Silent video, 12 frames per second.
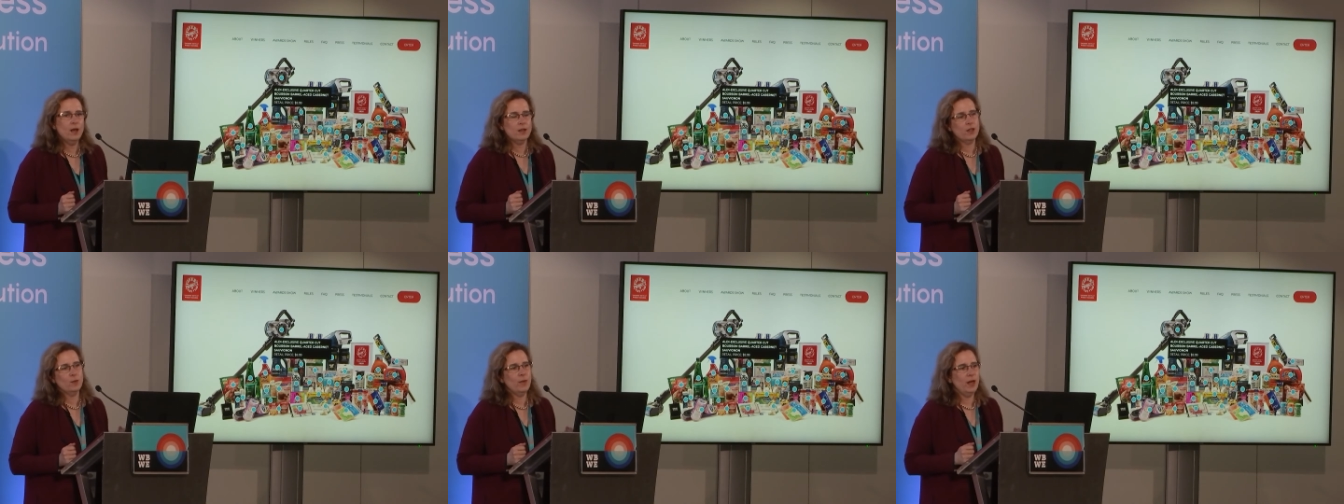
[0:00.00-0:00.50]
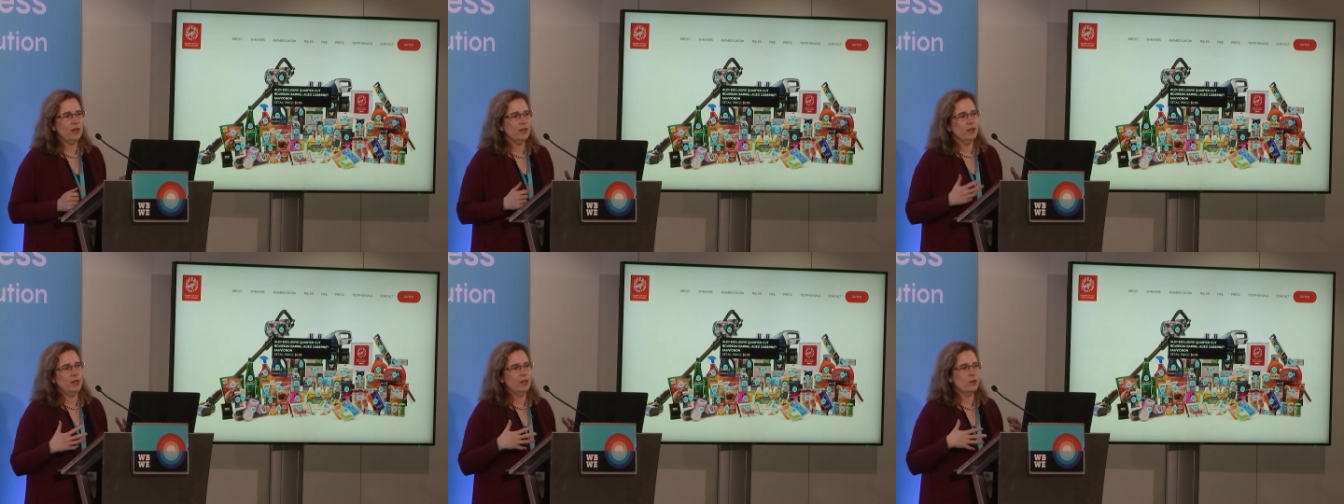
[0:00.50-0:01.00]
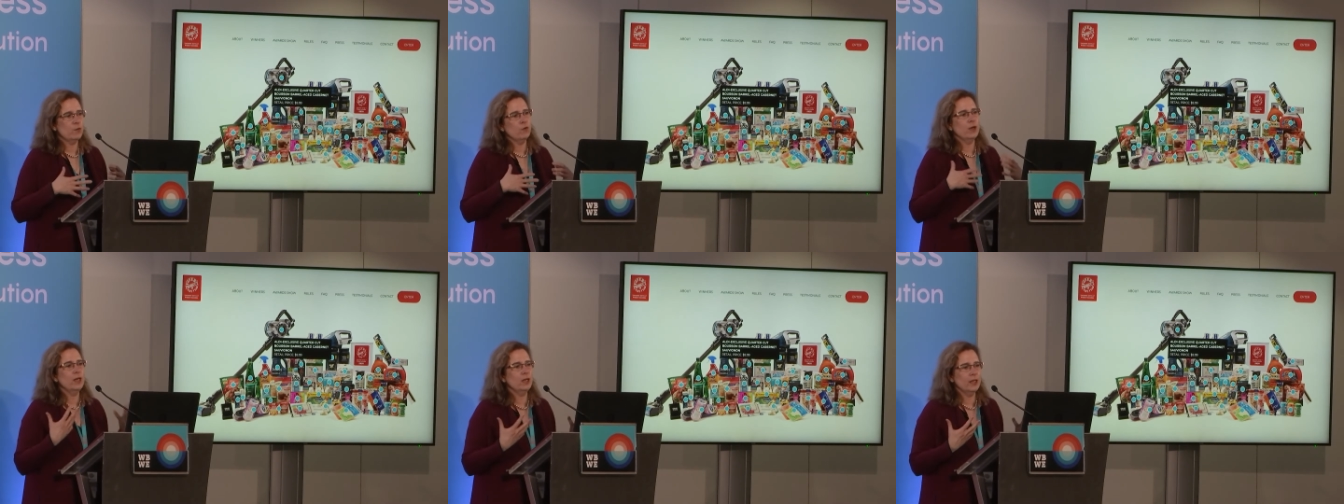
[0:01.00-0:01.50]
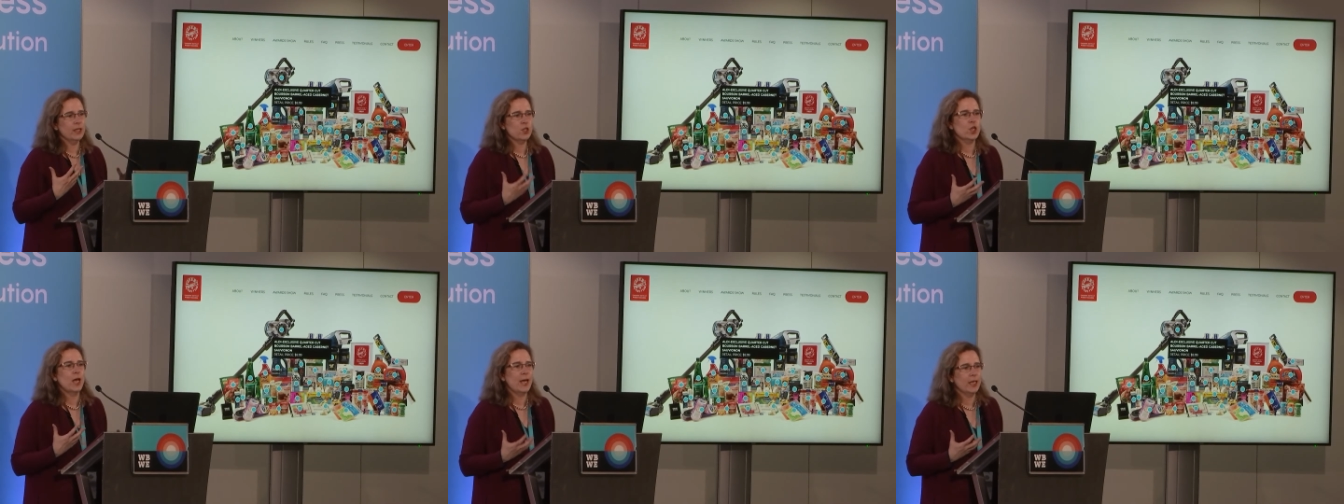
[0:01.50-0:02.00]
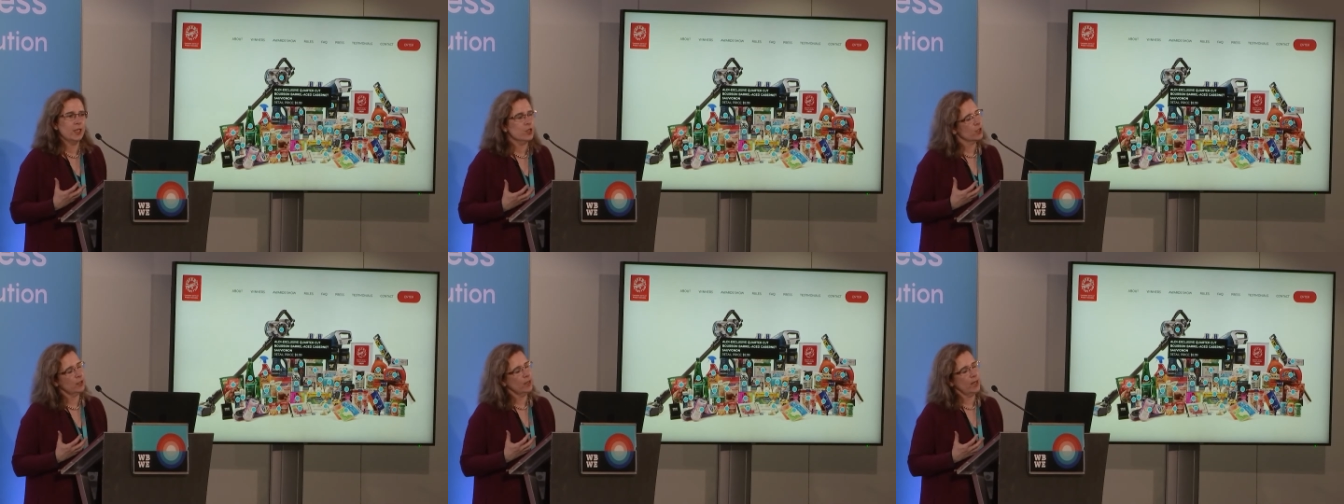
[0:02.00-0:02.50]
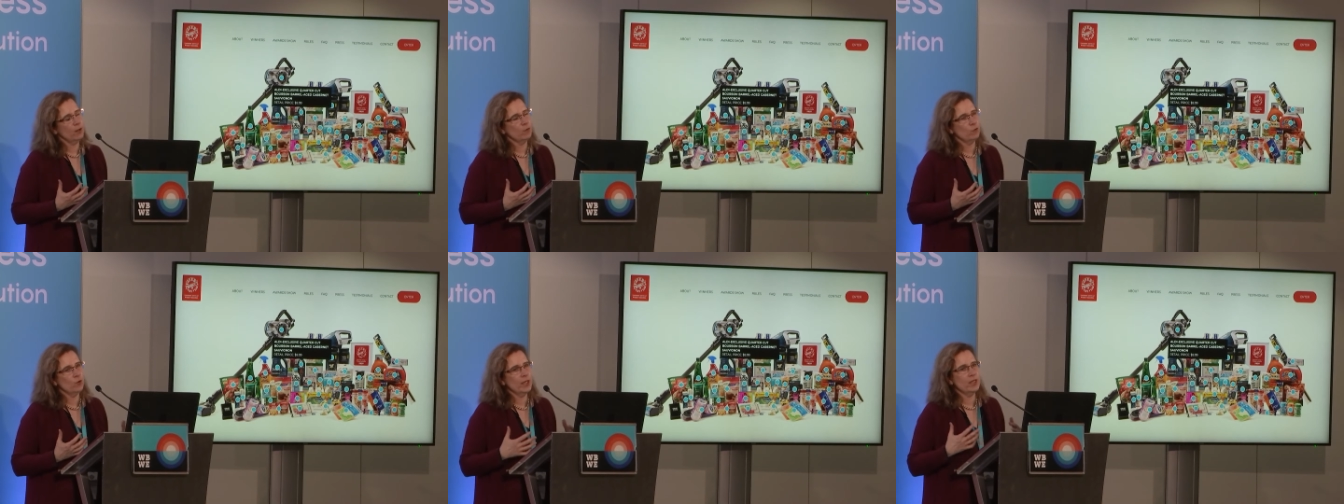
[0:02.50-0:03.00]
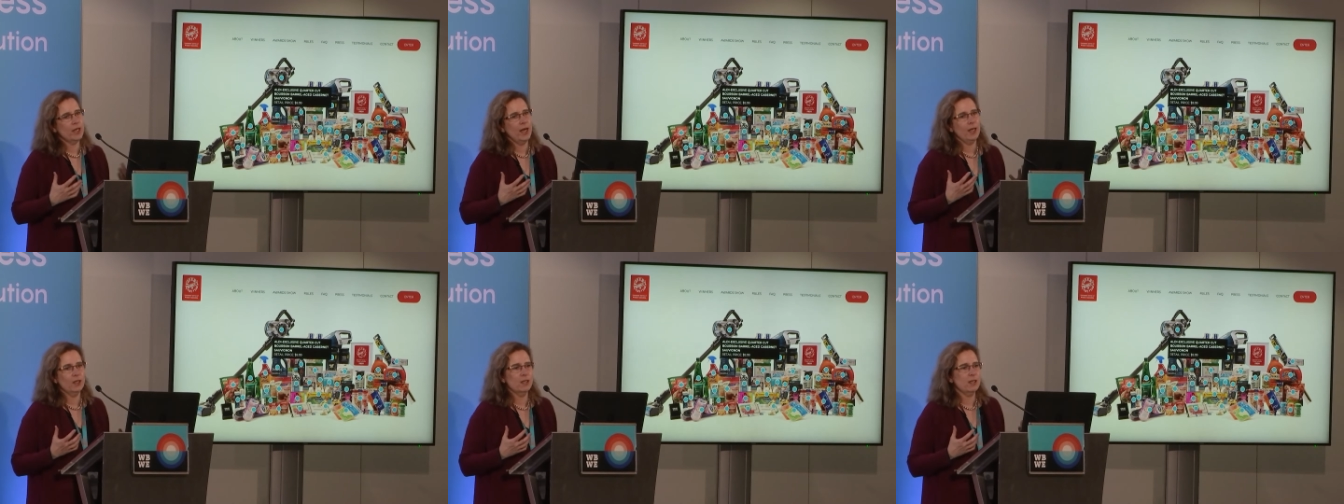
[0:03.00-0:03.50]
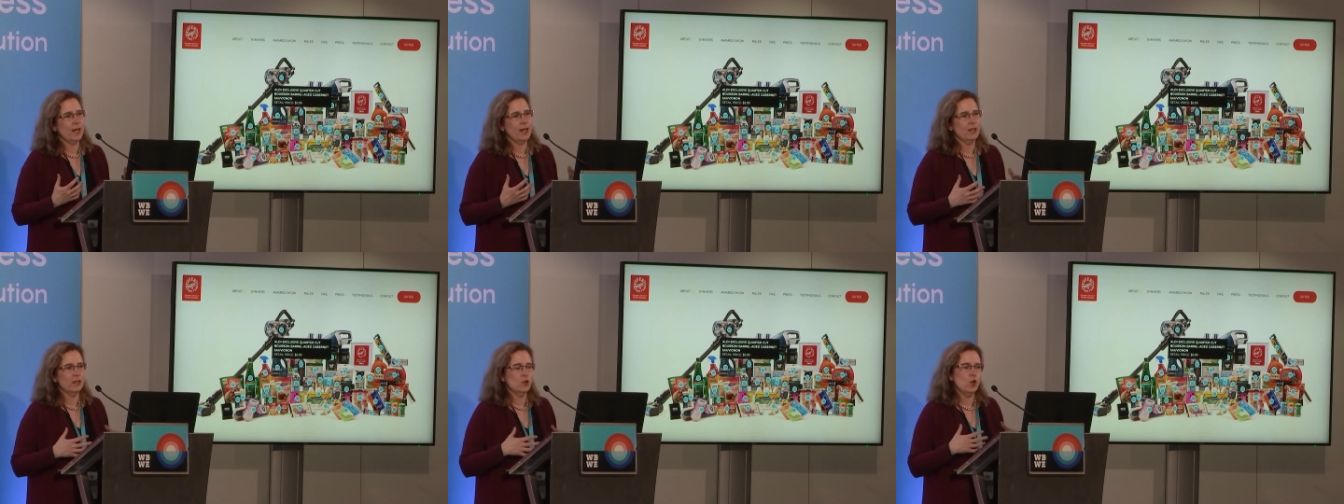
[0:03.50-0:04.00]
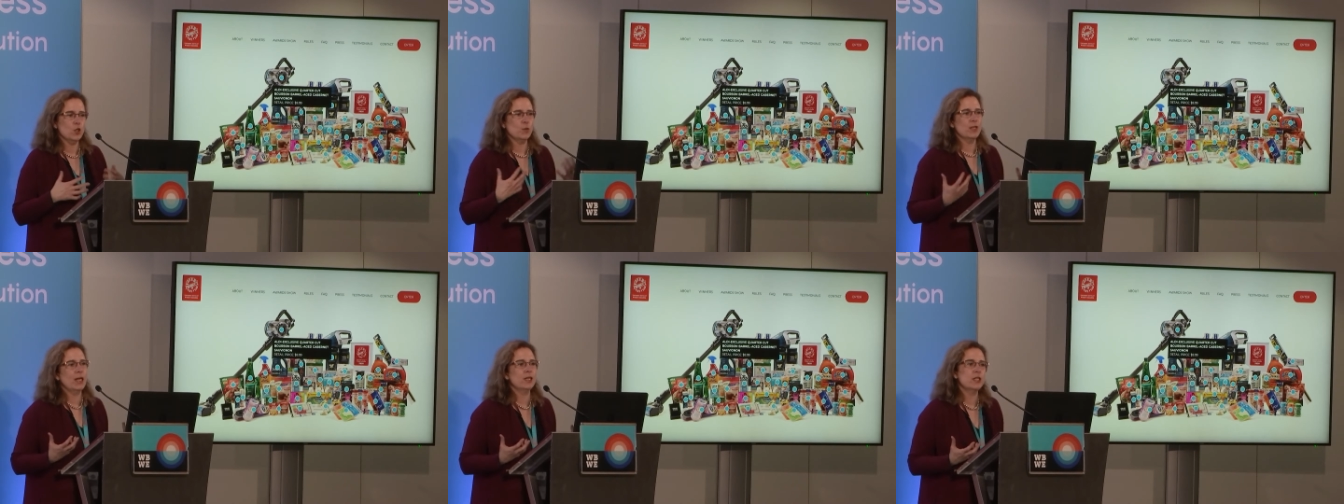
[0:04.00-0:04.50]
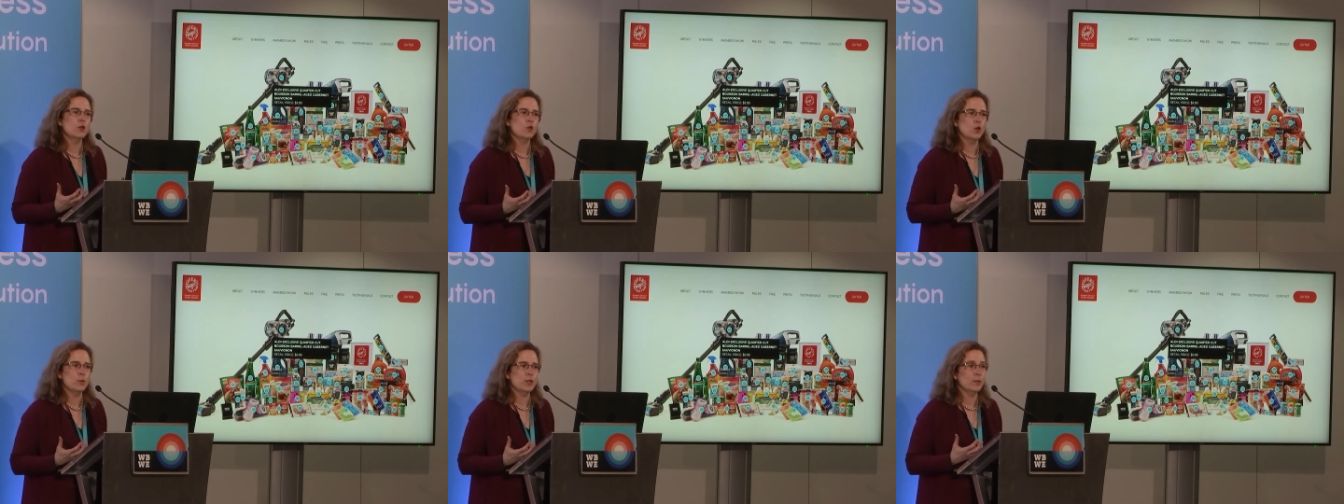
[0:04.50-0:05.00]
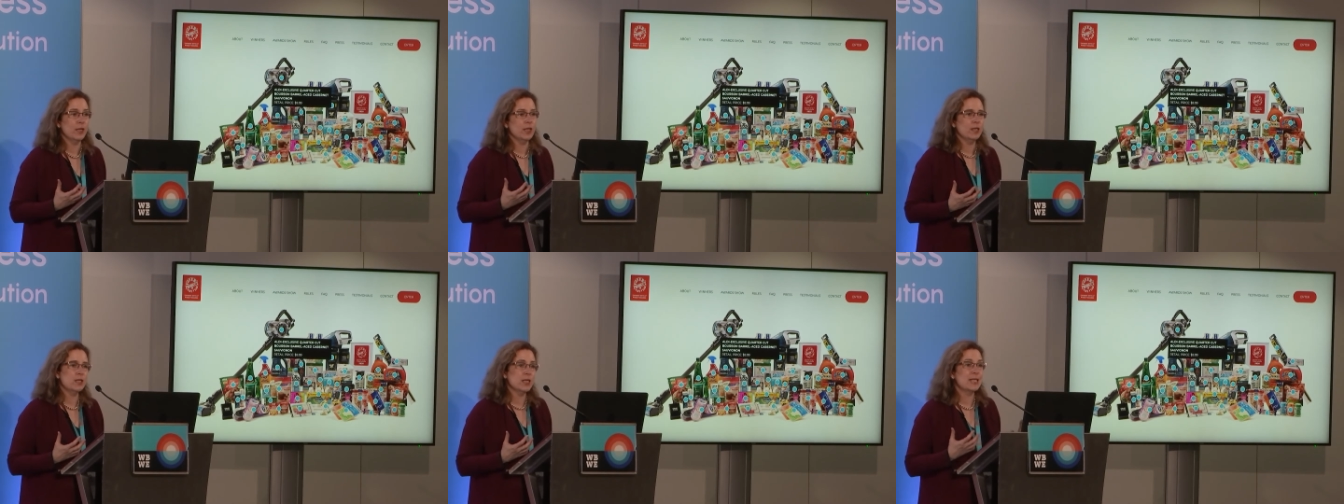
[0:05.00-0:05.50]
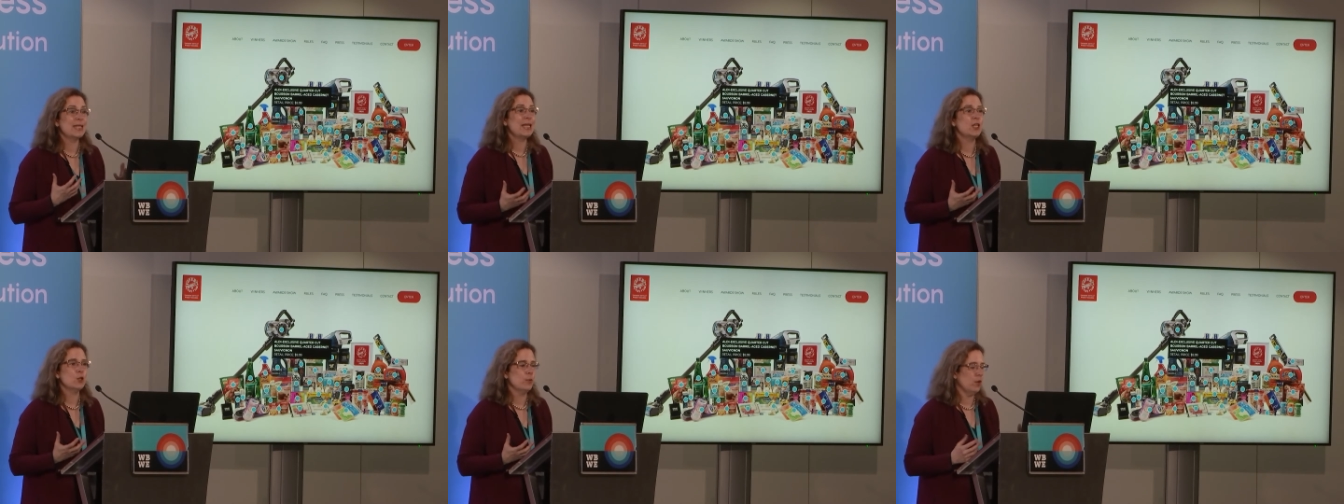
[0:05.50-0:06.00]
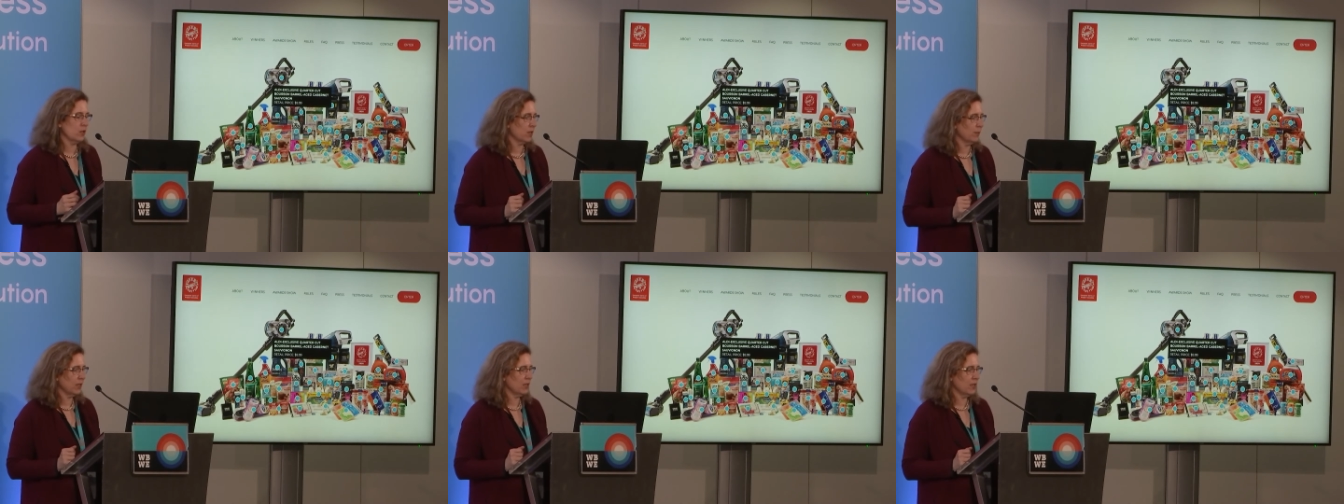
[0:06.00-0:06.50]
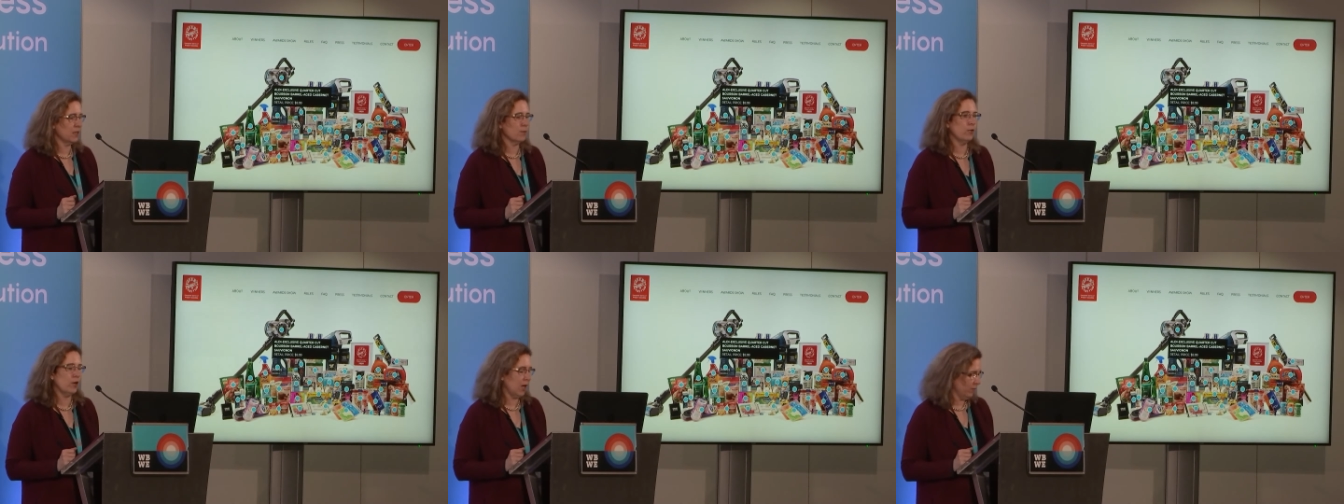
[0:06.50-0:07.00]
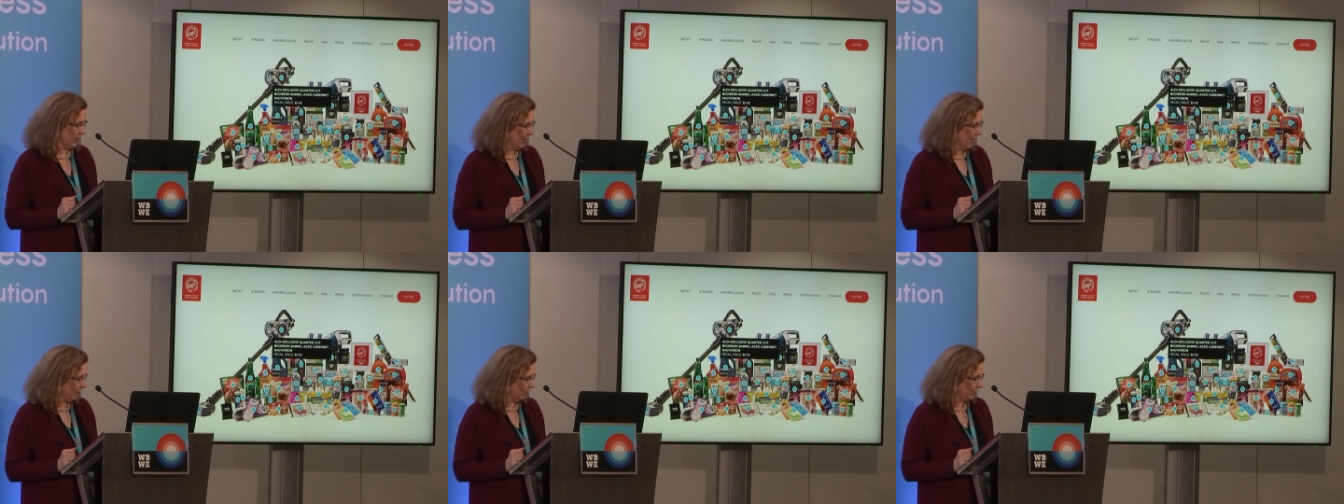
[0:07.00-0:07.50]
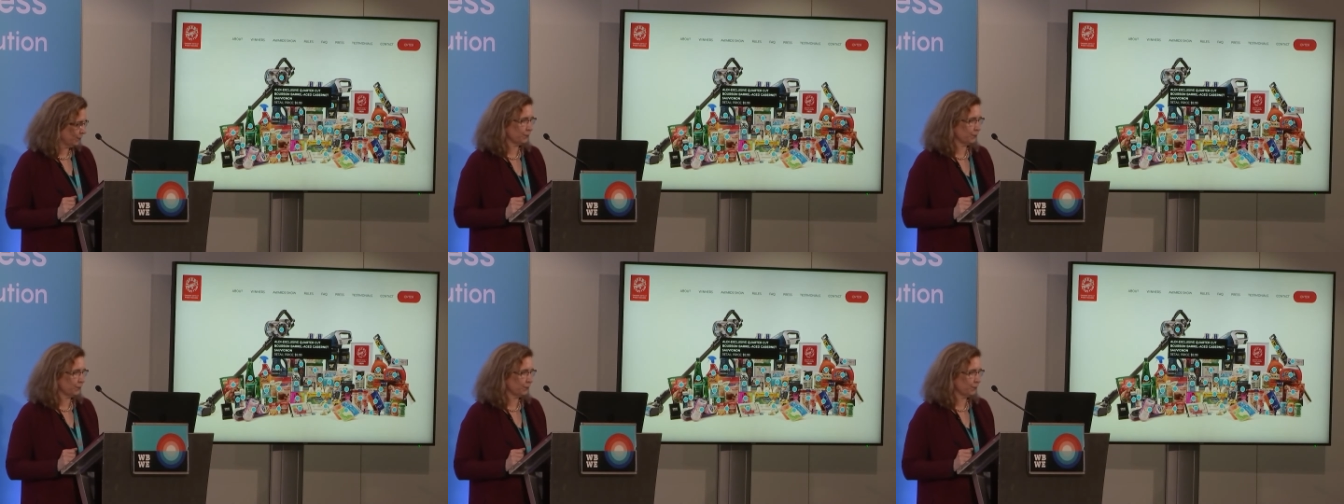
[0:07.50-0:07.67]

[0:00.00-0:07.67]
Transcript: So the market has really changed, and, and retailers and hospitality groups are beginning to see the possibilities in private label.